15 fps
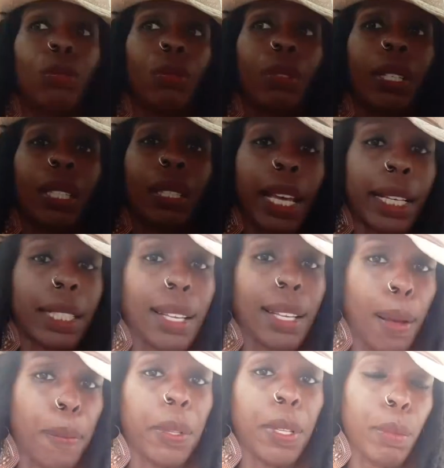in the next
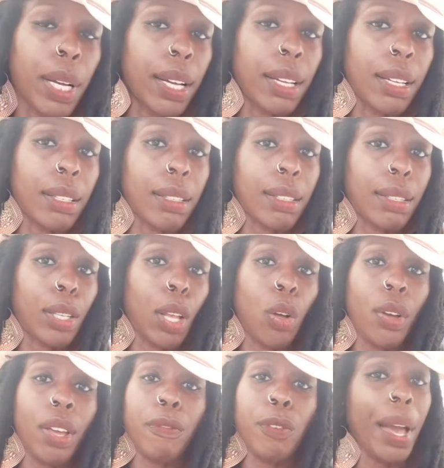couple of months.
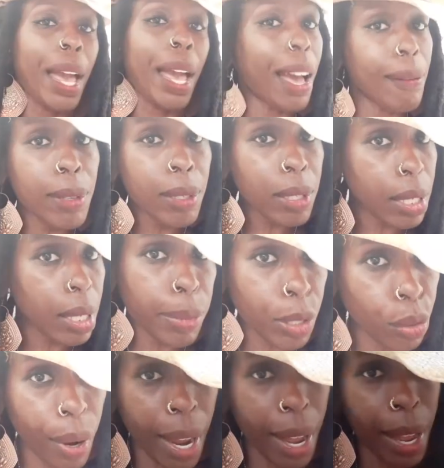So if you haven't
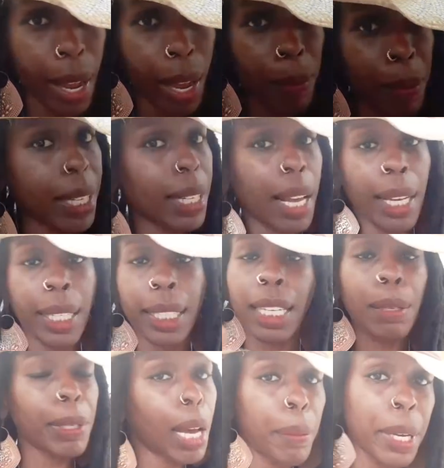subscribed and I
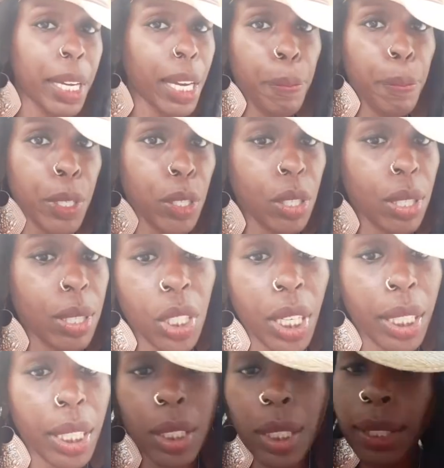keep coming up in your
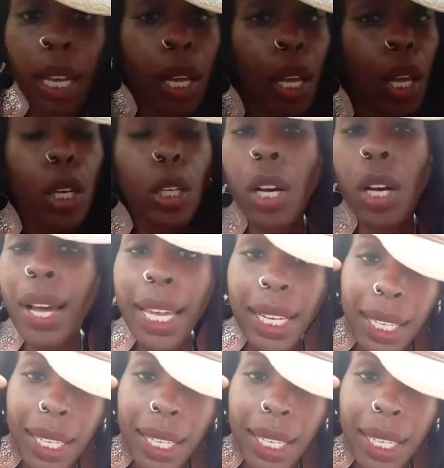suggestions, go ahead and